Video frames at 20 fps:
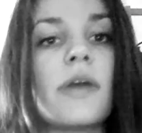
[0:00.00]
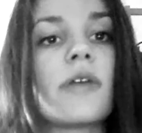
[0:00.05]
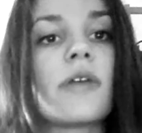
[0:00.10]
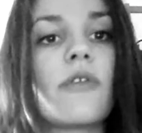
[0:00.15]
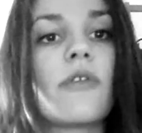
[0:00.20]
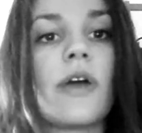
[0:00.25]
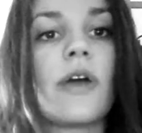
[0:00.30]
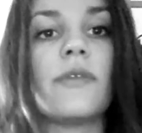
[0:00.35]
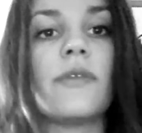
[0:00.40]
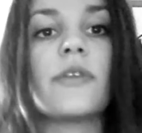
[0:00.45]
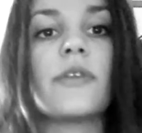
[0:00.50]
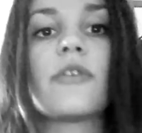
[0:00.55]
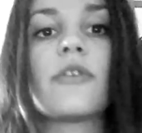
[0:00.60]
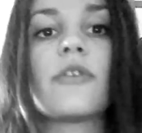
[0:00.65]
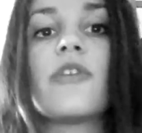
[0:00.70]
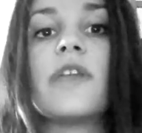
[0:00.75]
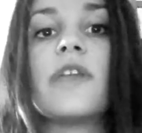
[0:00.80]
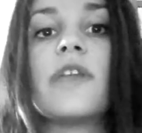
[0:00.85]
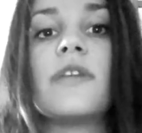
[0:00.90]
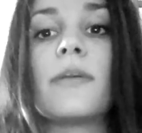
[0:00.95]
background,
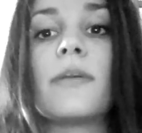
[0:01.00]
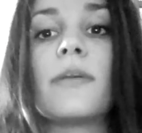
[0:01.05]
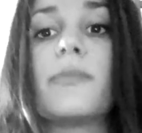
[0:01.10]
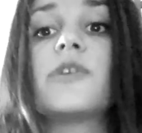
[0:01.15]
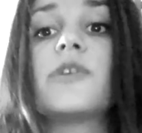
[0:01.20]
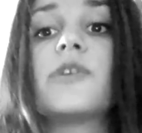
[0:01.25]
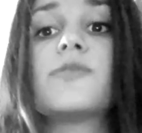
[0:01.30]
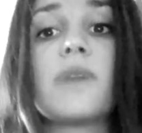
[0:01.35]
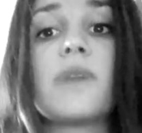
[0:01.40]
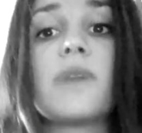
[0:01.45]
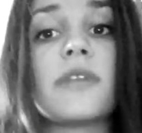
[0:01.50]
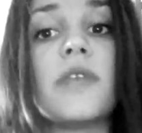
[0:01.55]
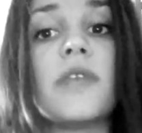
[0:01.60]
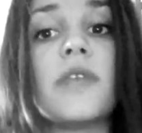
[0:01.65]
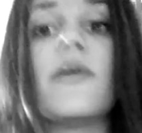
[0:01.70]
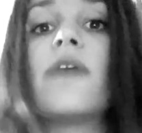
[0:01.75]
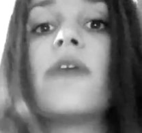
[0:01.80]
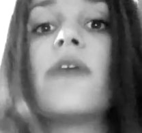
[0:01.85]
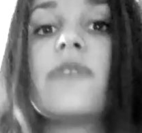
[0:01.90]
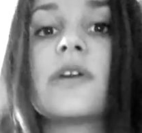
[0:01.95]
creating
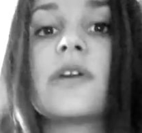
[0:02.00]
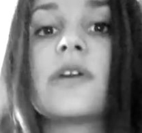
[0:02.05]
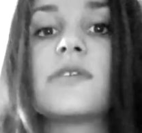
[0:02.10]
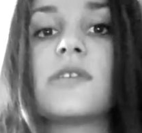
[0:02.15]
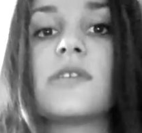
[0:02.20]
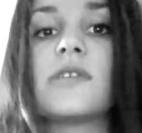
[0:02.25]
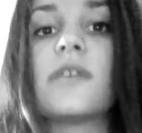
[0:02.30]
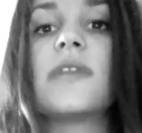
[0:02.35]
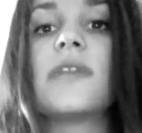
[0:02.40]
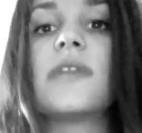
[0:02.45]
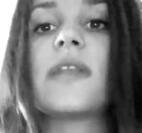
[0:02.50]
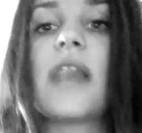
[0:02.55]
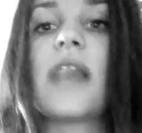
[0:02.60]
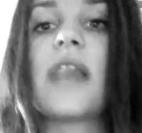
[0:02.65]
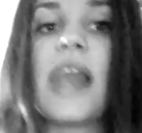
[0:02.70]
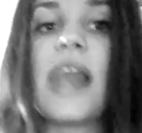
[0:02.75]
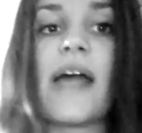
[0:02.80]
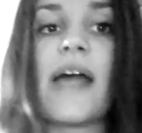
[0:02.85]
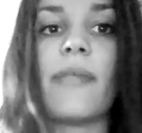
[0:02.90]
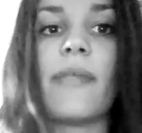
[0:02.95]
perspective effects
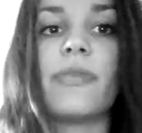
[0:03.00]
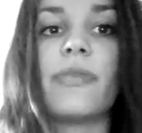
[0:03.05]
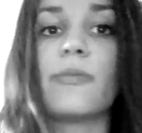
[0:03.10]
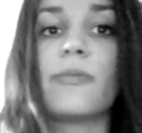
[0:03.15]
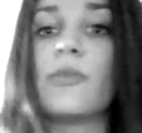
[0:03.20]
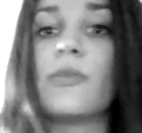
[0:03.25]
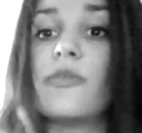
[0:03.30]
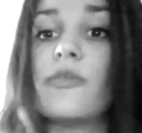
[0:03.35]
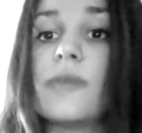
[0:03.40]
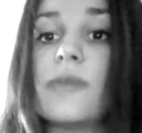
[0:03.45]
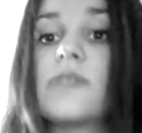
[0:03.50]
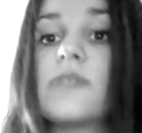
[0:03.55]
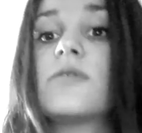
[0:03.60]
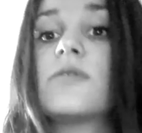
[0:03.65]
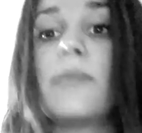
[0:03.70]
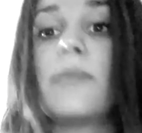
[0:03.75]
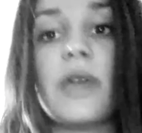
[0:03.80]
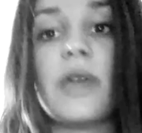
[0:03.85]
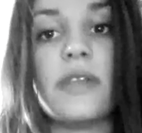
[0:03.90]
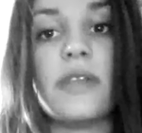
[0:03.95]
that lend movement
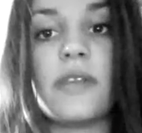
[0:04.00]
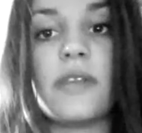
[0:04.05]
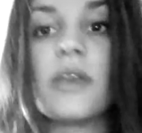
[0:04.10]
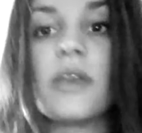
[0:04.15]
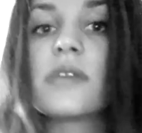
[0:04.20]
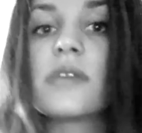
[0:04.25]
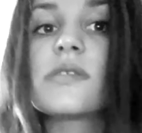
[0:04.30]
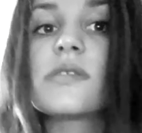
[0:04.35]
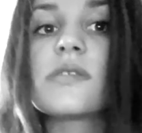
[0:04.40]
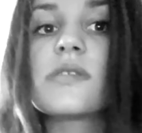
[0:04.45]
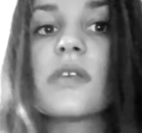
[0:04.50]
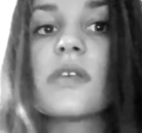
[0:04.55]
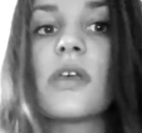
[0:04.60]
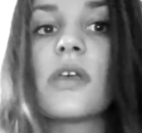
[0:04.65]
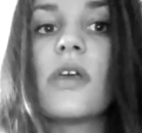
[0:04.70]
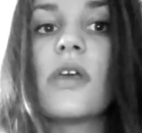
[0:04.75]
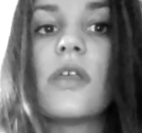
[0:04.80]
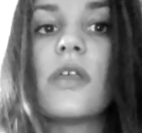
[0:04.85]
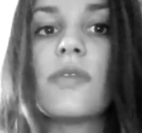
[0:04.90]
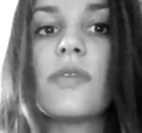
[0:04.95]
to the paintings.
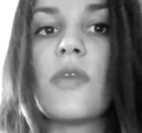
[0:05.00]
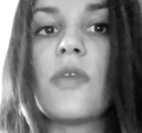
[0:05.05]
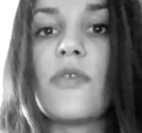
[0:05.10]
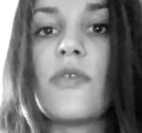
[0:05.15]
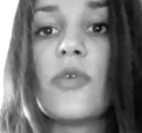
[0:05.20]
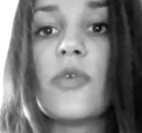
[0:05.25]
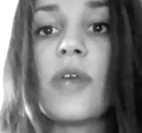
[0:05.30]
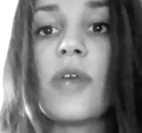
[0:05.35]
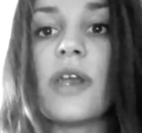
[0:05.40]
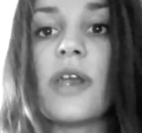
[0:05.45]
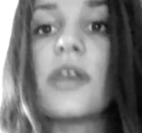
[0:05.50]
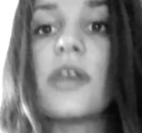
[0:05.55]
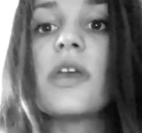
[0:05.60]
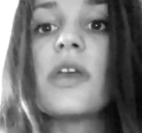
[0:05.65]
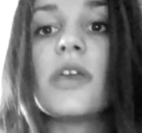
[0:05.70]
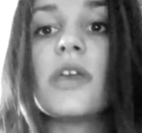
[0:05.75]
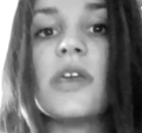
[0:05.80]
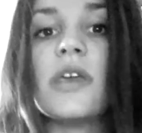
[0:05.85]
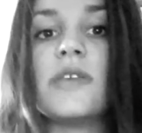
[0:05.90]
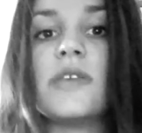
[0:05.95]
The viewer
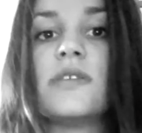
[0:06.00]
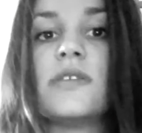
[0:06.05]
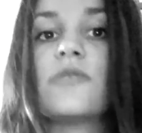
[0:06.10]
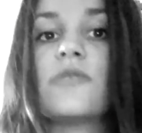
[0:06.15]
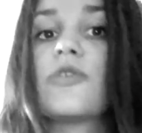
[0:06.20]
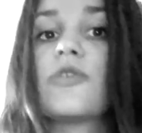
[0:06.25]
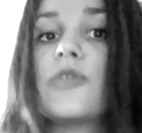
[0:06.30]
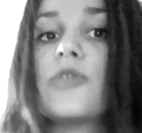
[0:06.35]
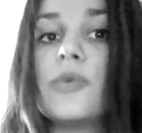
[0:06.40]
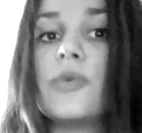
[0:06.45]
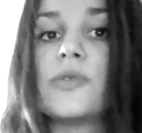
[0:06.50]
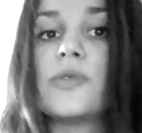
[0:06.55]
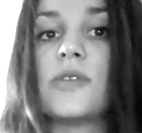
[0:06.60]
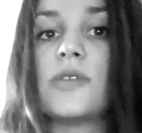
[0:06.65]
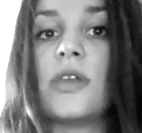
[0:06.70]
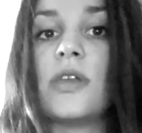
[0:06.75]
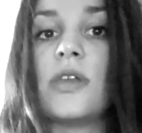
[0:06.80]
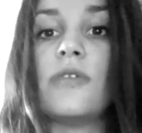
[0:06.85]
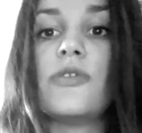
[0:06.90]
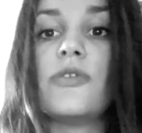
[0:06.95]
is
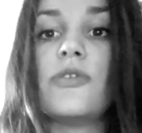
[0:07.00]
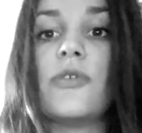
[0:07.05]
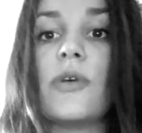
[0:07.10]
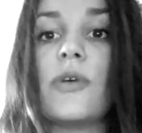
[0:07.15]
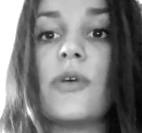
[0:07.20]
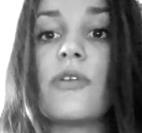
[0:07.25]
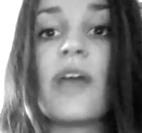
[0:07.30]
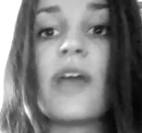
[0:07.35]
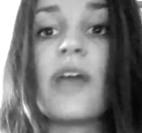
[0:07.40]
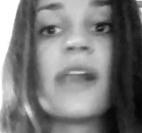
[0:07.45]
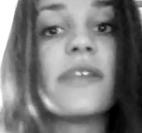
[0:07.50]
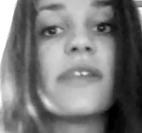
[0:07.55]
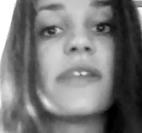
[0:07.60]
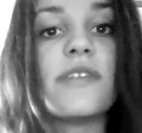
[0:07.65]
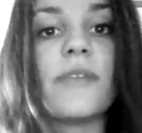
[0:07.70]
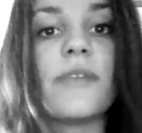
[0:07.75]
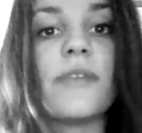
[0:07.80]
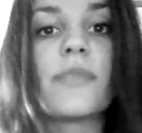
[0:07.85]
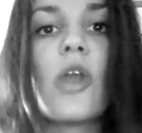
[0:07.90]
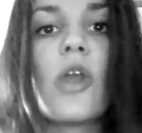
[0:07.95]
introduced into a
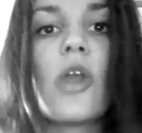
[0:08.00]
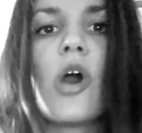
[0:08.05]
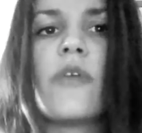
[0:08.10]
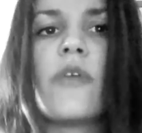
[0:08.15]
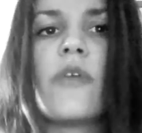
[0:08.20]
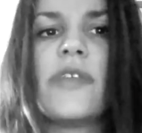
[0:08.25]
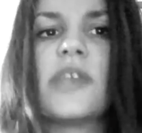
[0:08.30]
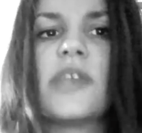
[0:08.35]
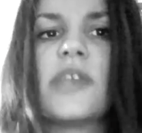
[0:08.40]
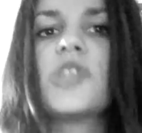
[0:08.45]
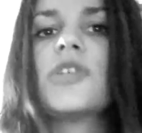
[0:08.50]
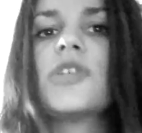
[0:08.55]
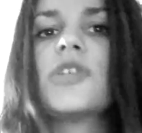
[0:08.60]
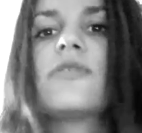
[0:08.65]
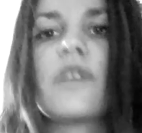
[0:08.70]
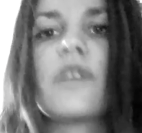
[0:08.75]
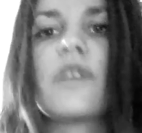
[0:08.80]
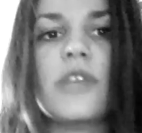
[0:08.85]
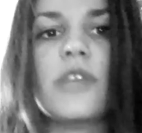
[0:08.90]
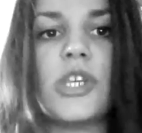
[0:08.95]
reality of an
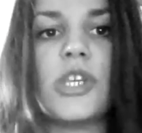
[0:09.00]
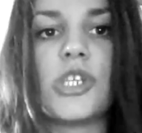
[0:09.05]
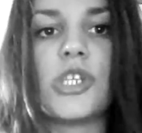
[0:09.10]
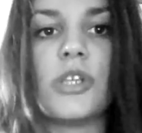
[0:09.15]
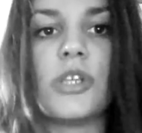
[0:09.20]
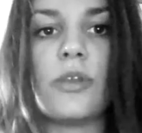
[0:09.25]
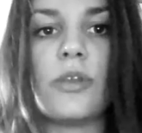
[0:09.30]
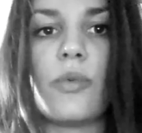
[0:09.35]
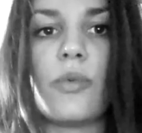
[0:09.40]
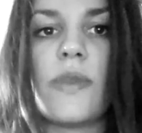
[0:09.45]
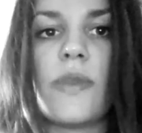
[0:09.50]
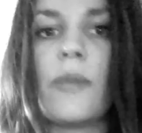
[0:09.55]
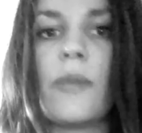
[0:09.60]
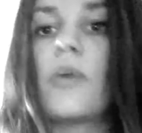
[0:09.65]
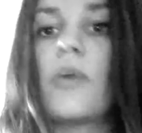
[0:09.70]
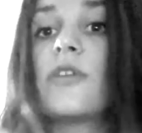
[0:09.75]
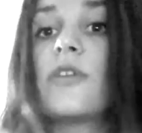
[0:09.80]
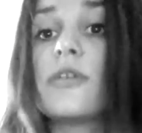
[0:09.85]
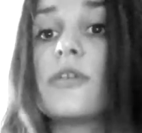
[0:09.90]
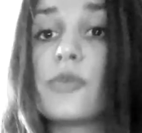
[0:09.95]
ancient tradition with a
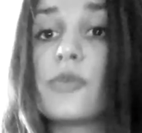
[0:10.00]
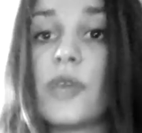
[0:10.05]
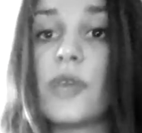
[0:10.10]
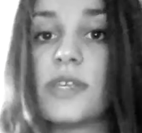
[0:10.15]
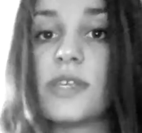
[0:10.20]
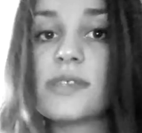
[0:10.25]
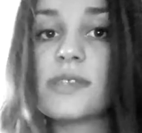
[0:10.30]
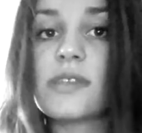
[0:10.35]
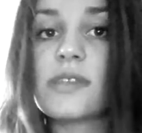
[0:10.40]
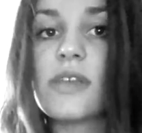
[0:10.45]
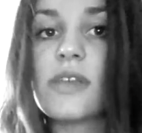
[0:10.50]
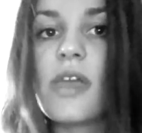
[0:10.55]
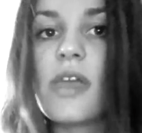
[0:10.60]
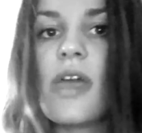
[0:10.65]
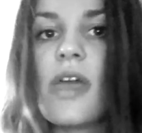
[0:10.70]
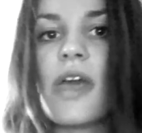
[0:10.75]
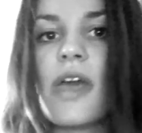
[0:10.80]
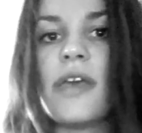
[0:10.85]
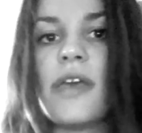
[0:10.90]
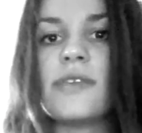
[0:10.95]
modern twist,
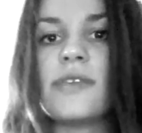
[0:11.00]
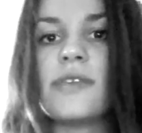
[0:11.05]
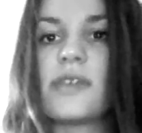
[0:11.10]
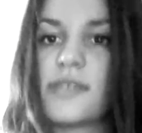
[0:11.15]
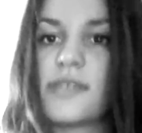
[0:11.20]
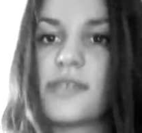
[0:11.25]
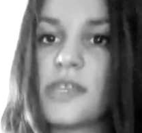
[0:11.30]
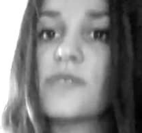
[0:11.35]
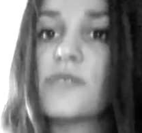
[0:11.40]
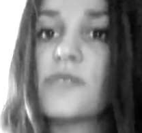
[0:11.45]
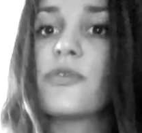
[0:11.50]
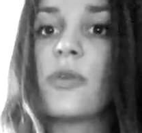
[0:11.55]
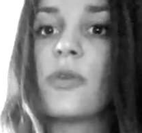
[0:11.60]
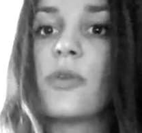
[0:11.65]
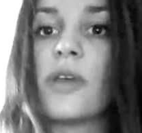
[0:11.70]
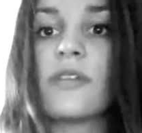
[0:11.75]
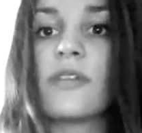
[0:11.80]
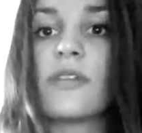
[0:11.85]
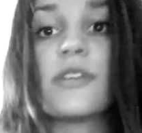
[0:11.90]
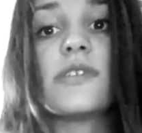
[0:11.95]
a
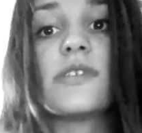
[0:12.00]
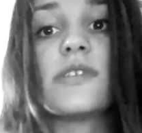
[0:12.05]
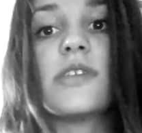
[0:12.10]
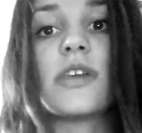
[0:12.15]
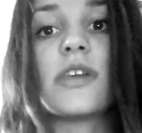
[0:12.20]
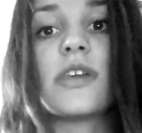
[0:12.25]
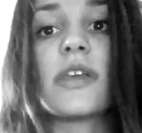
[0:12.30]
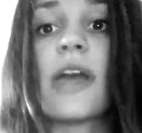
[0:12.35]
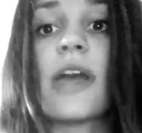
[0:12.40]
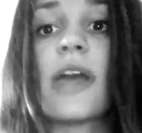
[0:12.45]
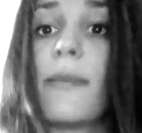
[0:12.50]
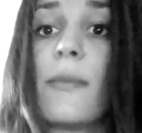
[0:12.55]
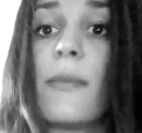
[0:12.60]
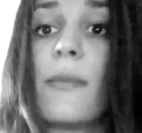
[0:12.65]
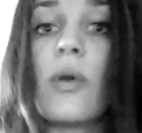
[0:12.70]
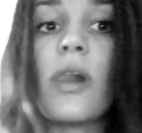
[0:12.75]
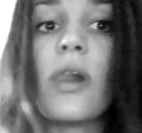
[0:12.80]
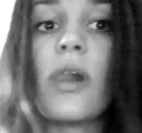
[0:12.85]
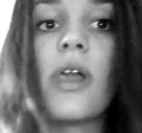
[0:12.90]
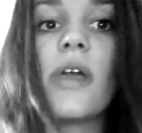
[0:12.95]
successful artistic
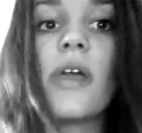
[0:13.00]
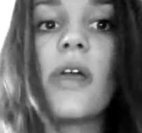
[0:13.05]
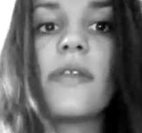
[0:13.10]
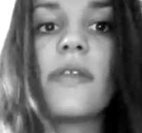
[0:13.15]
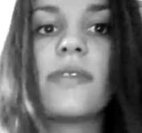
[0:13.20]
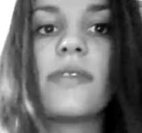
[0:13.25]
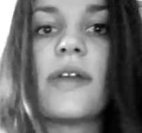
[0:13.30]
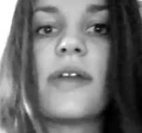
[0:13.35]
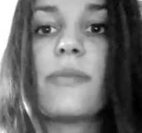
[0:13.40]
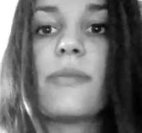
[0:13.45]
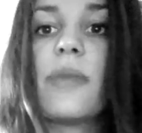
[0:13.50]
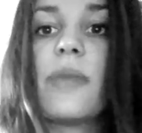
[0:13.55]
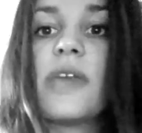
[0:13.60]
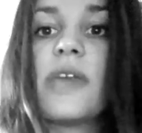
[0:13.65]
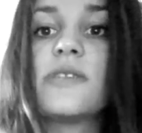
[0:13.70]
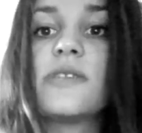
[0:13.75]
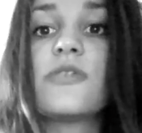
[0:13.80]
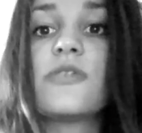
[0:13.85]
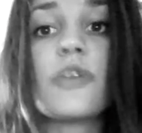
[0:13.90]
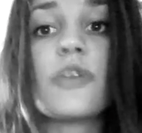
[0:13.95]
gamble that
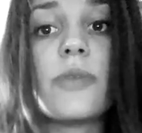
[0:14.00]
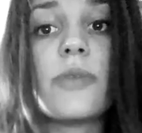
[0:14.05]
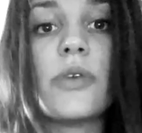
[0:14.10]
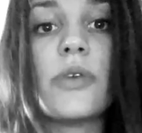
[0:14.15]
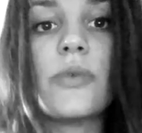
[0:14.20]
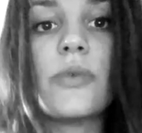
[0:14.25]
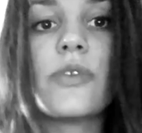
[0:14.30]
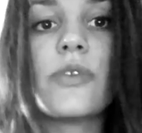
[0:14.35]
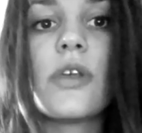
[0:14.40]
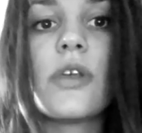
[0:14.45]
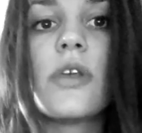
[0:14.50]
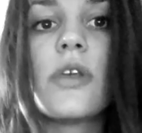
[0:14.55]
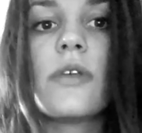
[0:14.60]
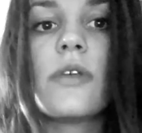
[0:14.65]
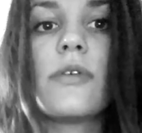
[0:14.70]
pays tribute